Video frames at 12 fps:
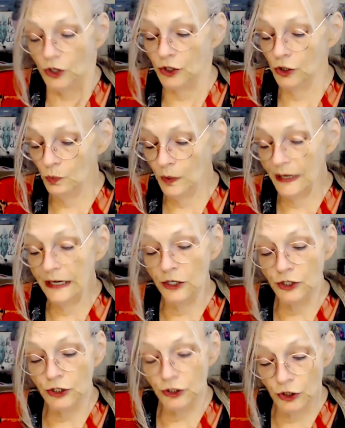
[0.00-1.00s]
to
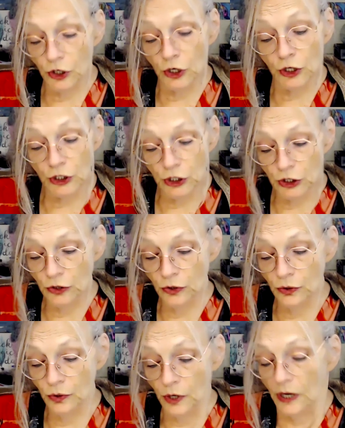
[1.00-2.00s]
reassure
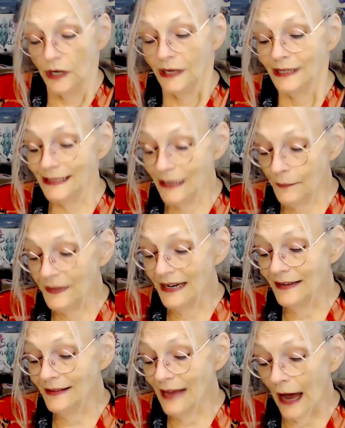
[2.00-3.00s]
you,
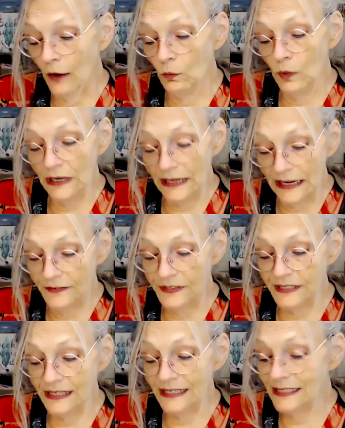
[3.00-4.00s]
something that
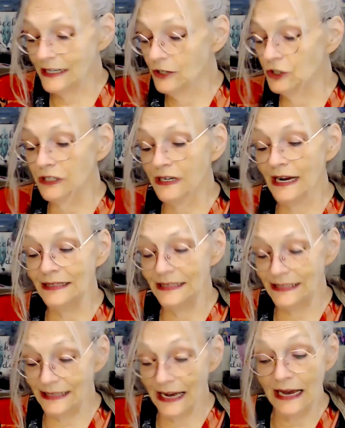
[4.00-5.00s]
relieves the tension and
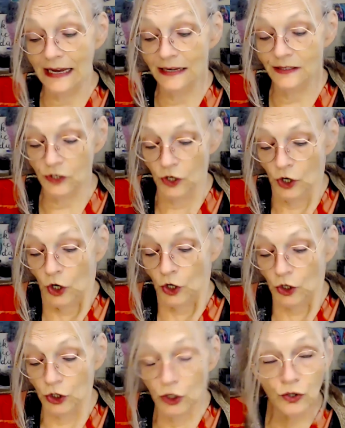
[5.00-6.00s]
says,
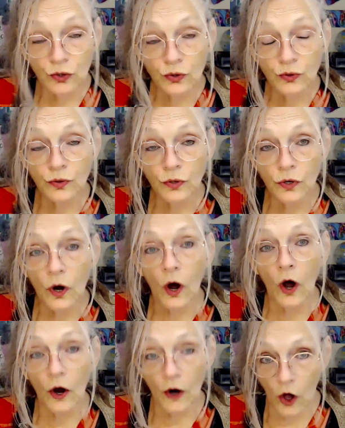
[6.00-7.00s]
you
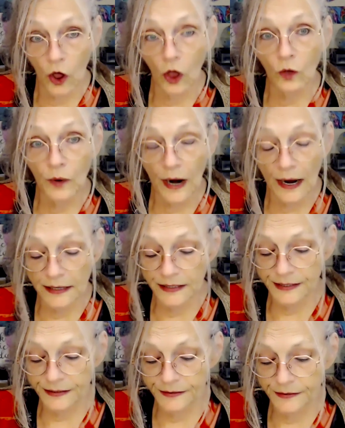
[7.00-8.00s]
are all
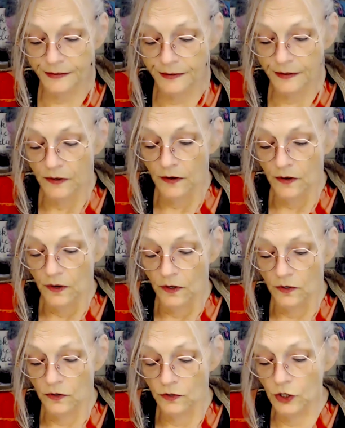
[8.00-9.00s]
right.
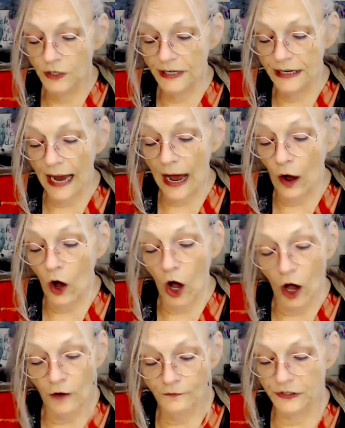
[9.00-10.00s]
Look at how
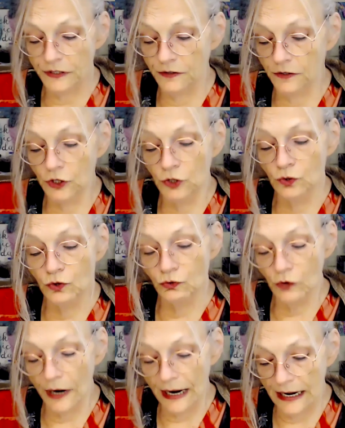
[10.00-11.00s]
often you
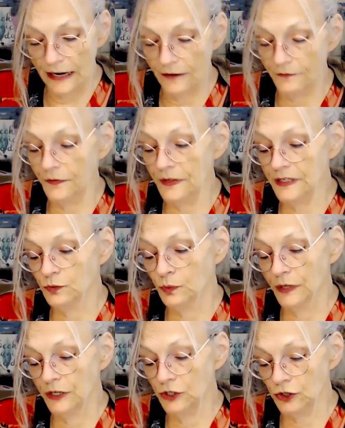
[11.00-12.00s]
crave this
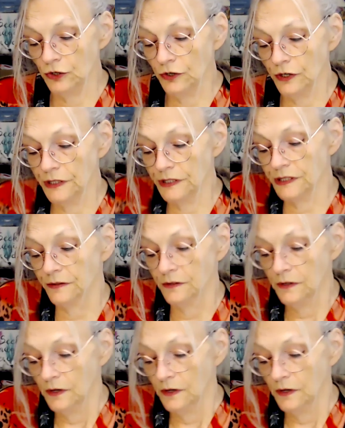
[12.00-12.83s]
reassurance,